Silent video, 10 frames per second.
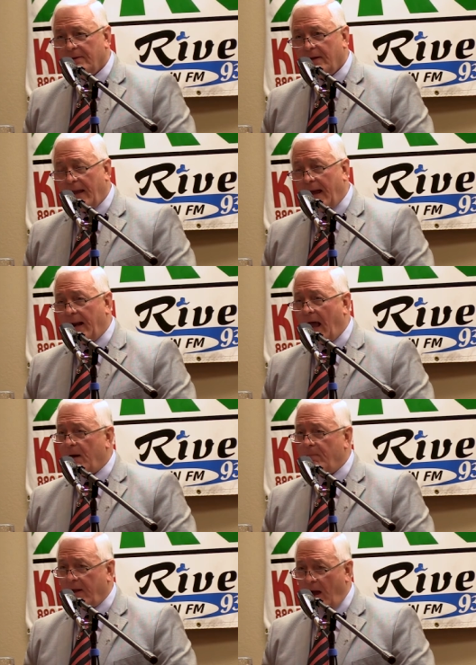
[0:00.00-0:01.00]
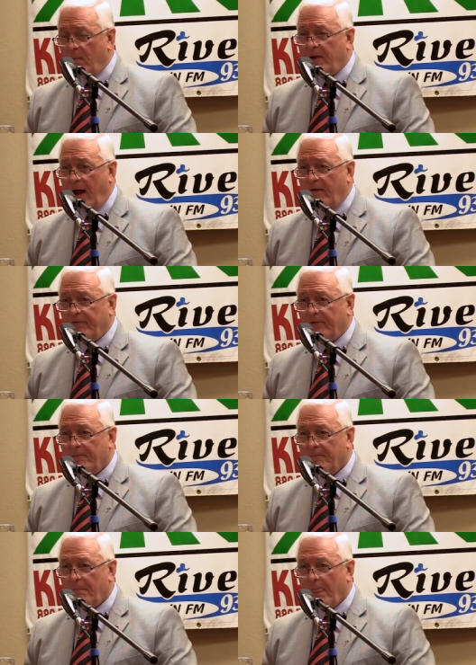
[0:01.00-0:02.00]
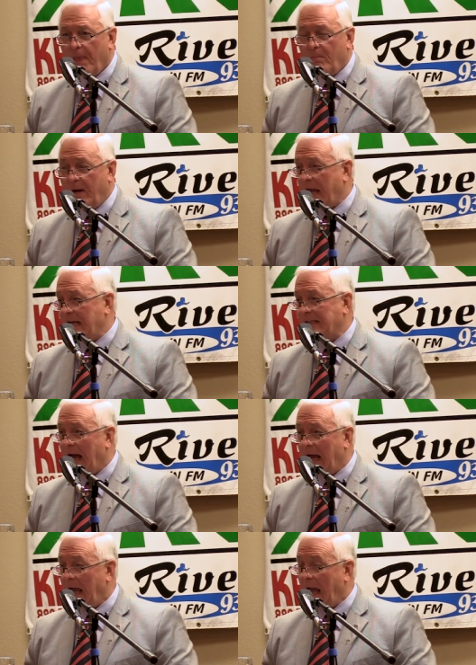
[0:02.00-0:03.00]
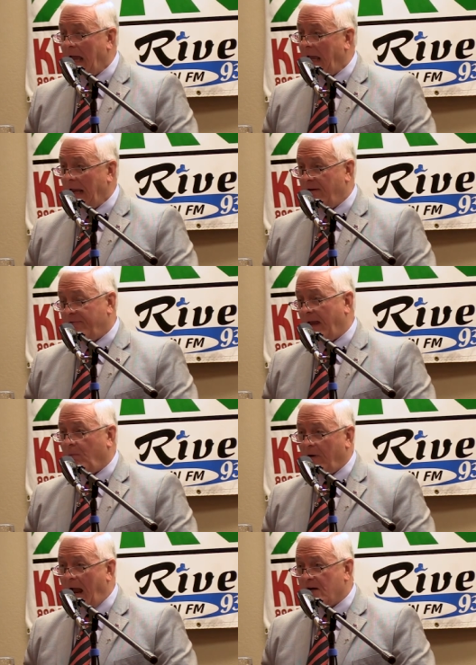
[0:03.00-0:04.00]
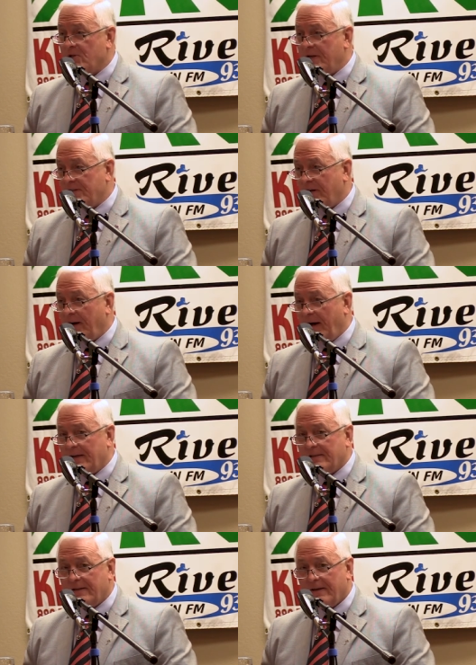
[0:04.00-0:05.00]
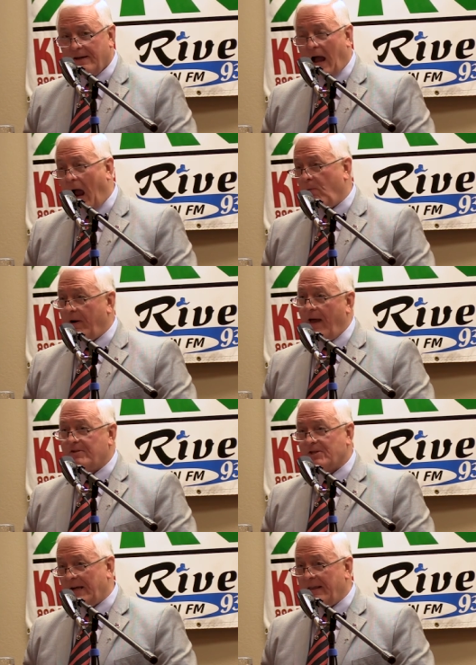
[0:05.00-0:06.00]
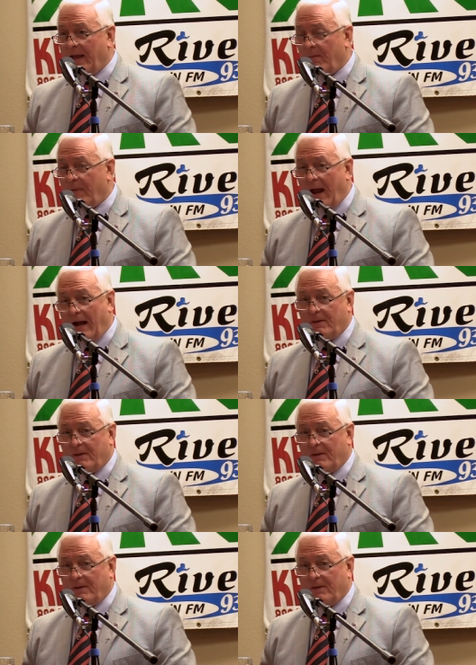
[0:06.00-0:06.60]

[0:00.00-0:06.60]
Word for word: and I had become deaf, because if they were actually serious, I would have seen them at the